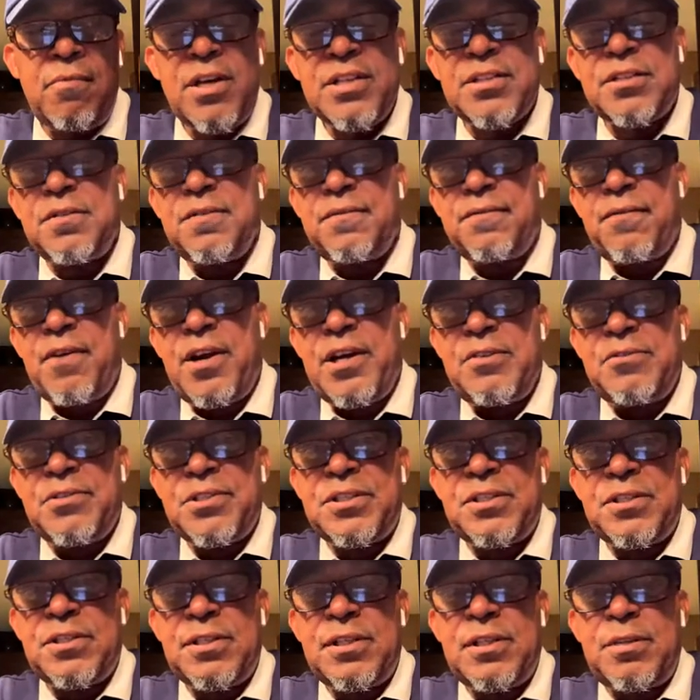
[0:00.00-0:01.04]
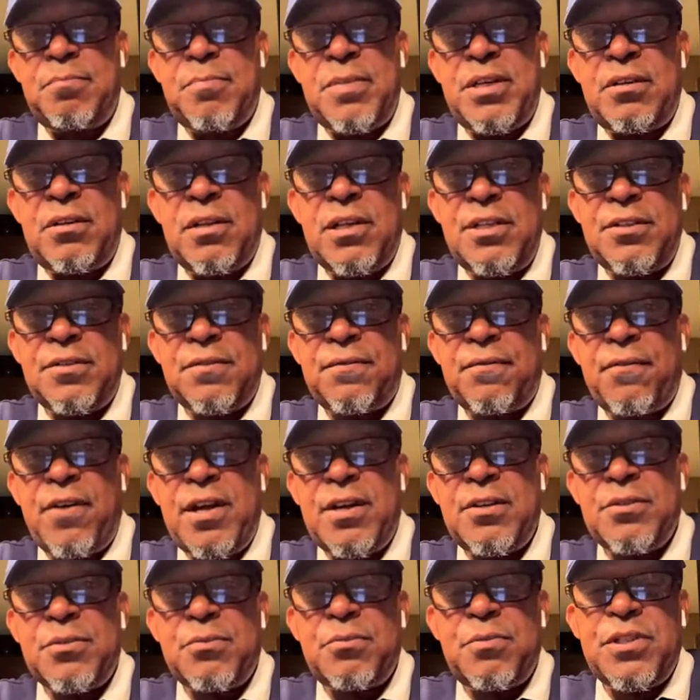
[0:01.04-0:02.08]
Western fragrances and the Middle East
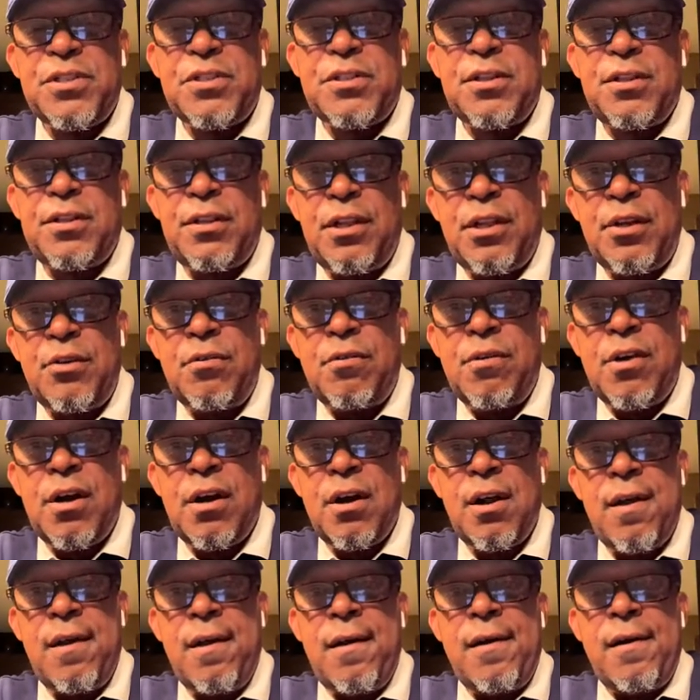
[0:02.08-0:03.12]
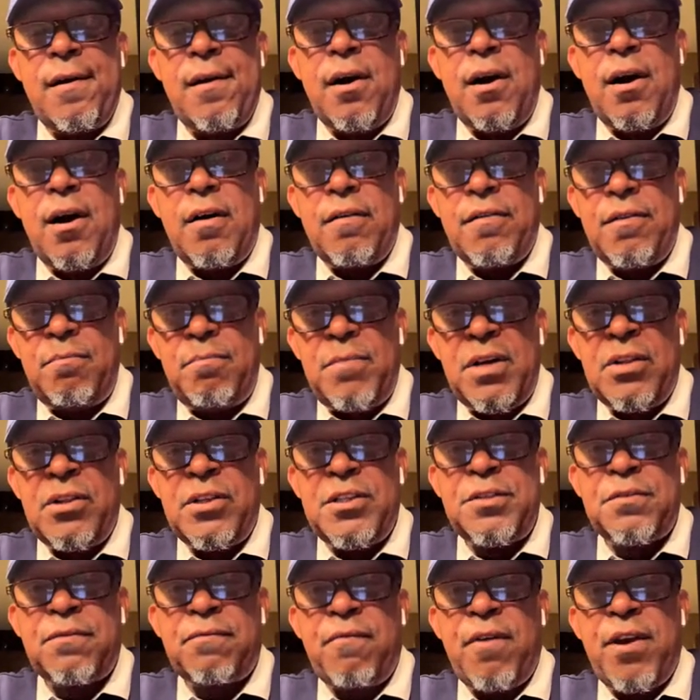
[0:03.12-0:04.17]
fragrance. What's the allure of the
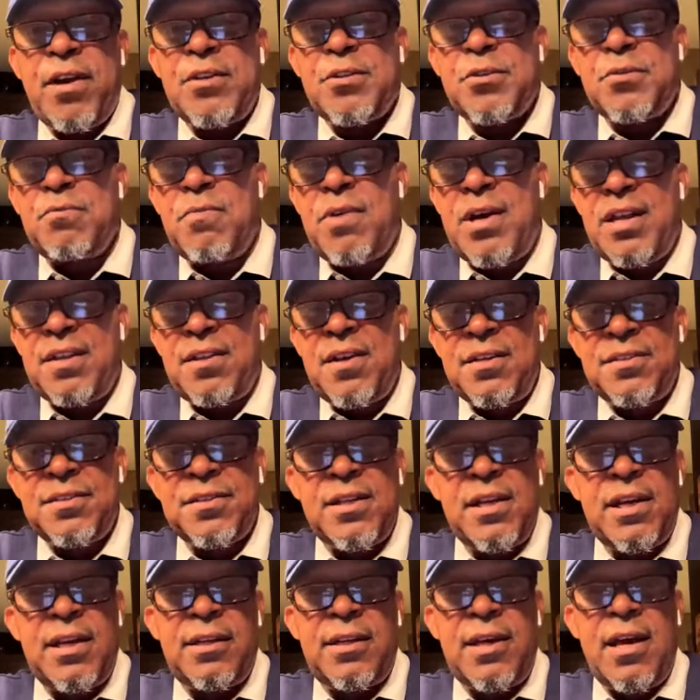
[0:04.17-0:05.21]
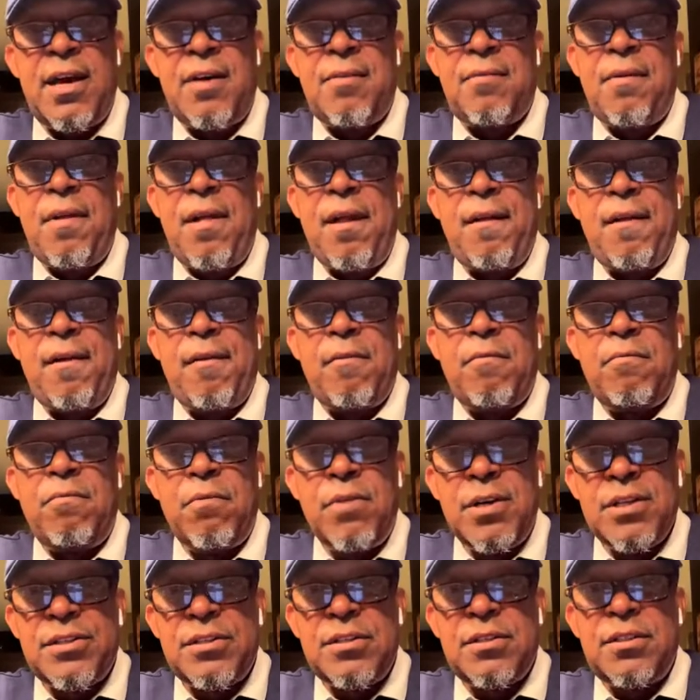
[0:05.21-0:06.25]
Middle East fragrance? Why they stand out?
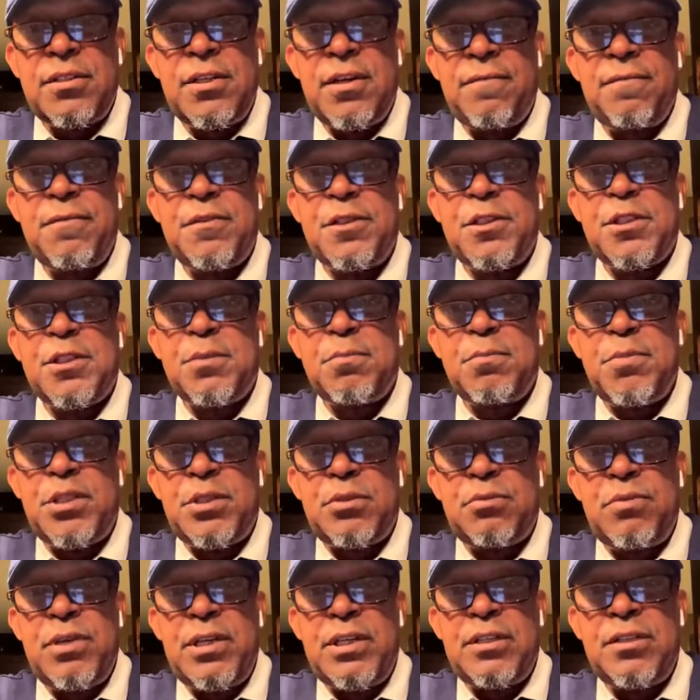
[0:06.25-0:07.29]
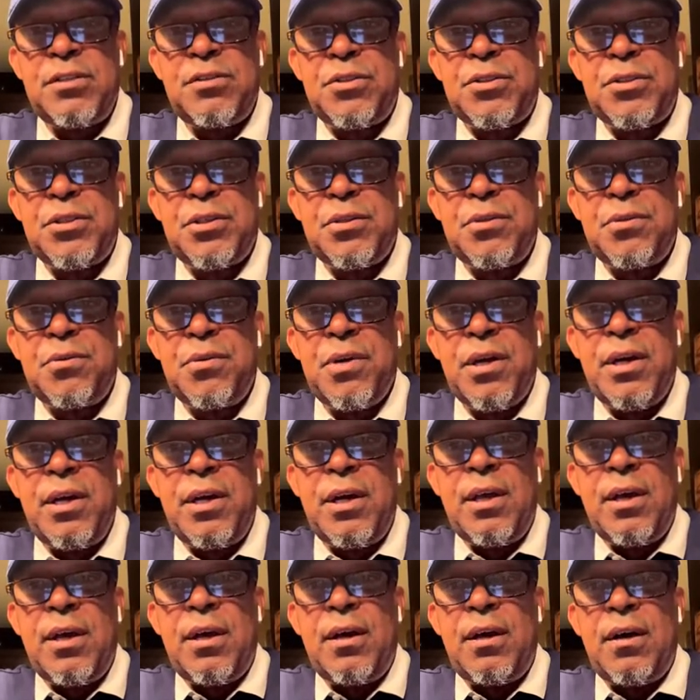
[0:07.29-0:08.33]
What's the differences between the two?
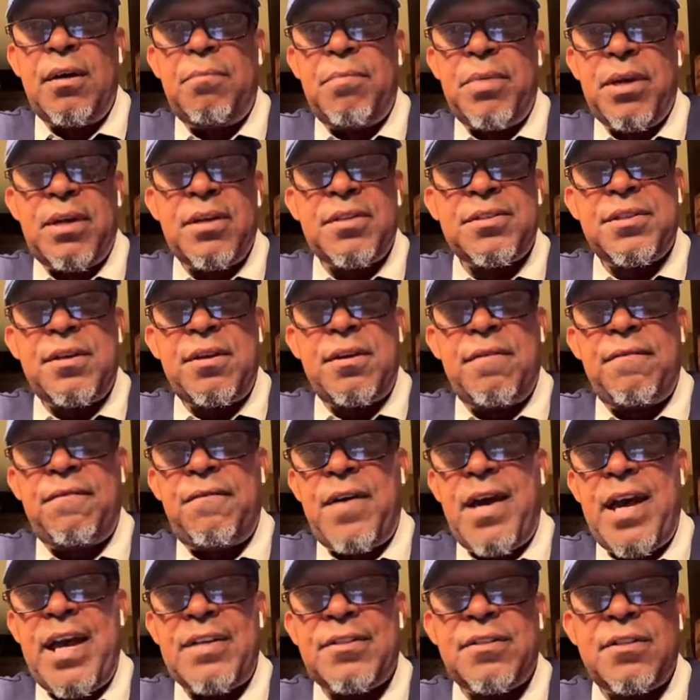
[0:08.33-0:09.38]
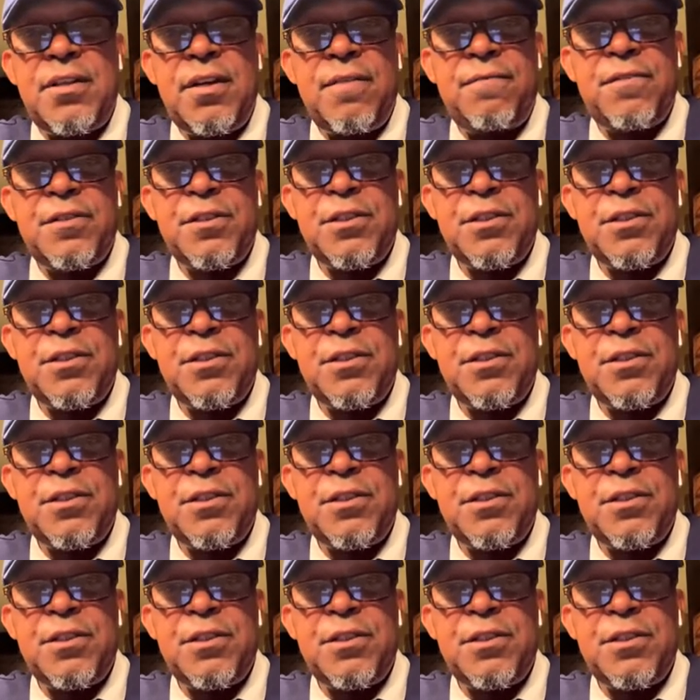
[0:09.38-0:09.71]
Because there are vast